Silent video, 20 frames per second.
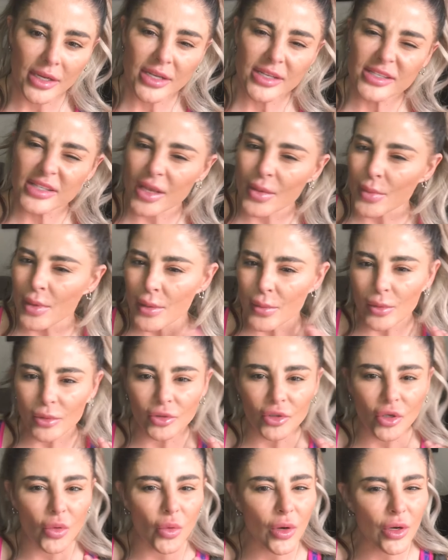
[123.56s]
Some people
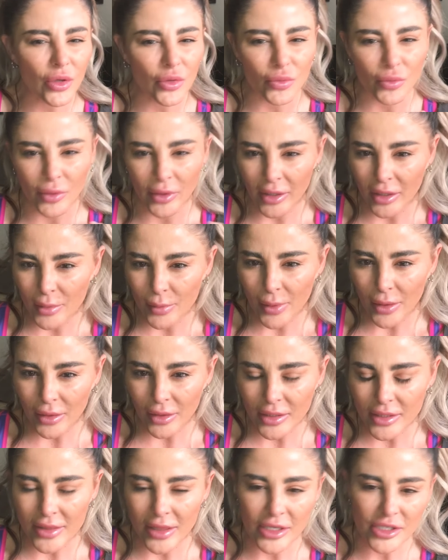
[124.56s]
don't want to read about
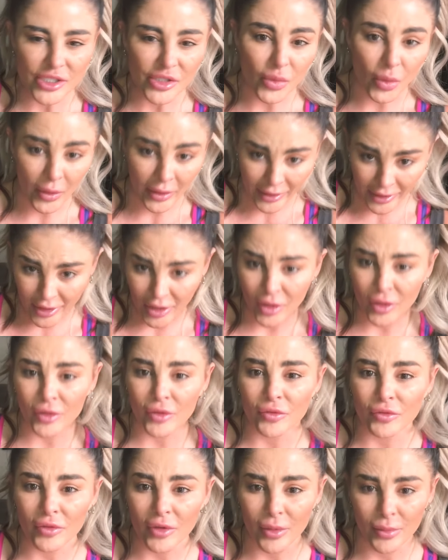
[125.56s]
it, they just want to hear
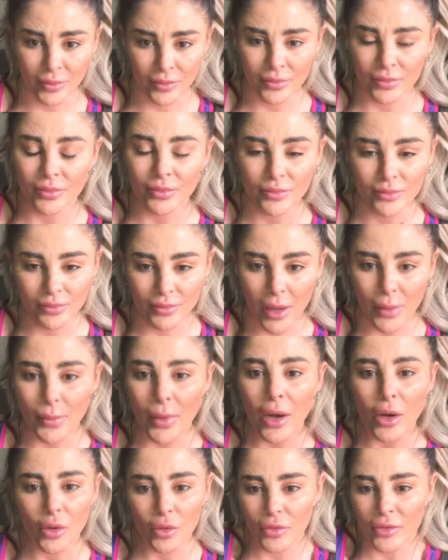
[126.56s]
it from my
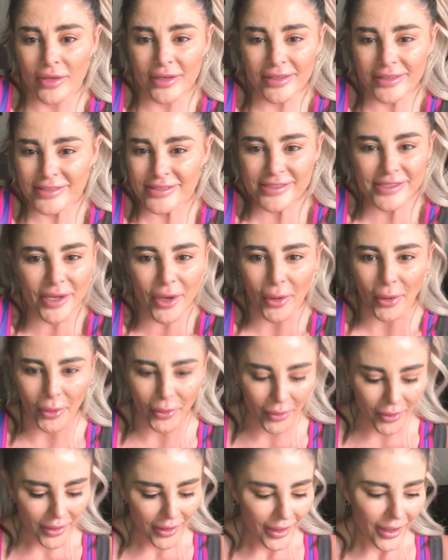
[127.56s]
mouth.
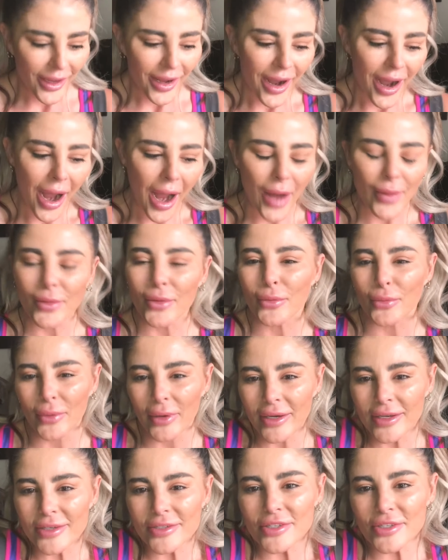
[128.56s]
So I will
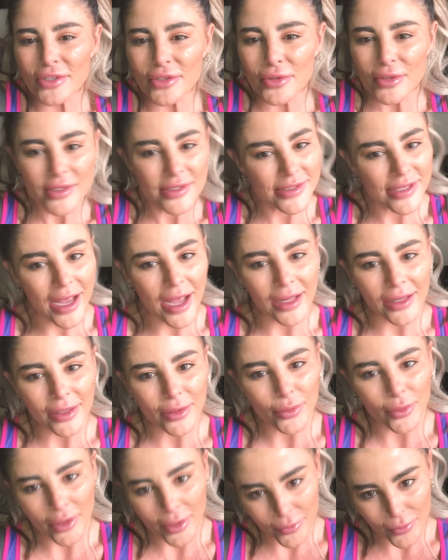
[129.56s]
read to you exactly
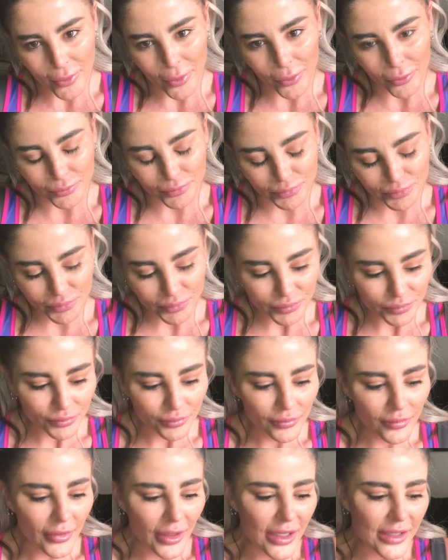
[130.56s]
what I wrote.
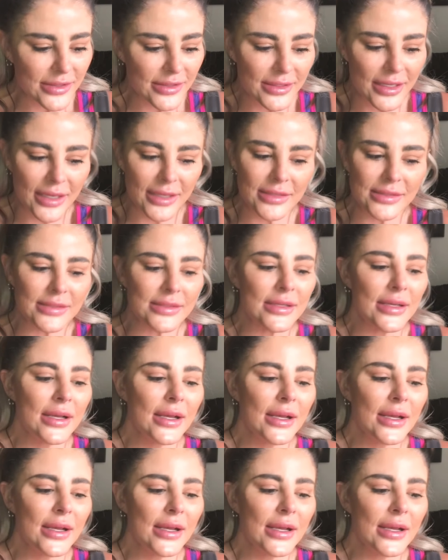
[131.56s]
It says,